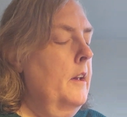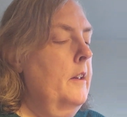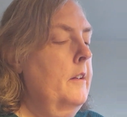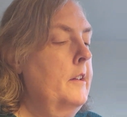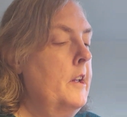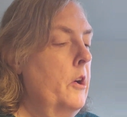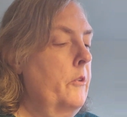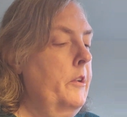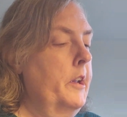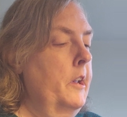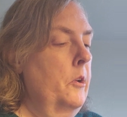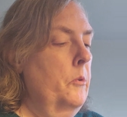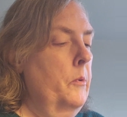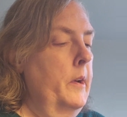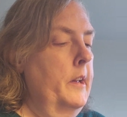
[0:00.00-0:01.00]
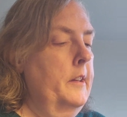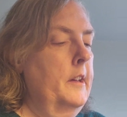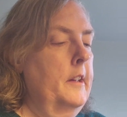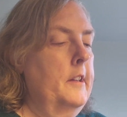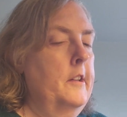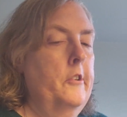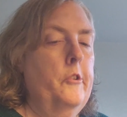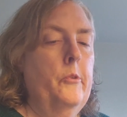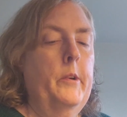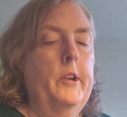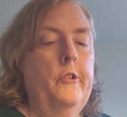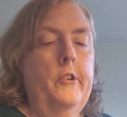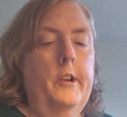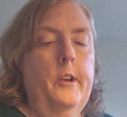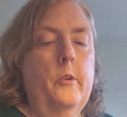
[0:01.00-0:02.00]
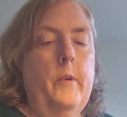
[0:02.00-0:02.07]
So you in the situation in